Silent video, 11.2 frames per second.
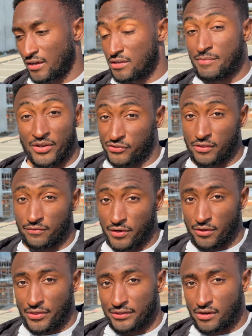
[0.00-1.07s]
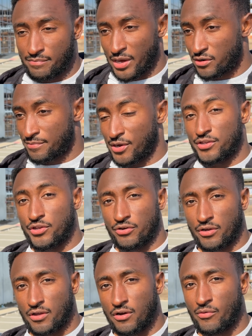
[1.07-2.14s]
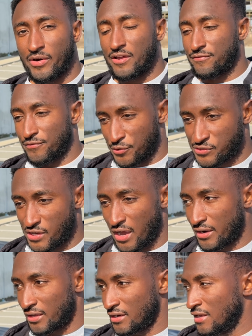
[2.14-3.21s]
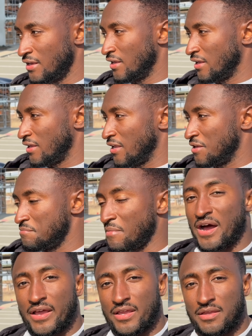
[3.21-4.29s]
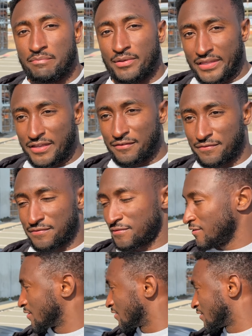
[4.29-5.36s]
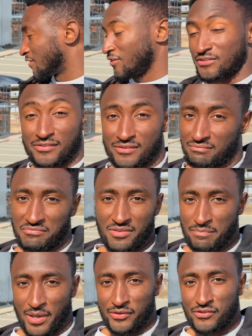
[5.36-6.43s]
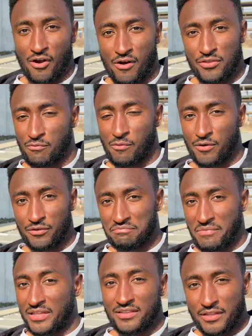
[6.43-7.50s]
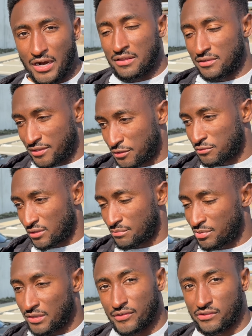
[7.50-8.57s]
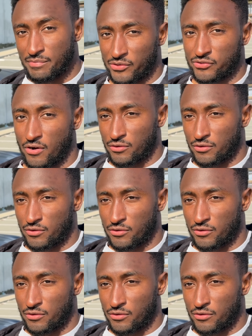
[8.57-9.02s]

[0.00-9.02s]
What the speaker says: you might have seen the video that I did about a year ago when I first got it. In my belief, this is the best car in the world. I literally believe it's the best car in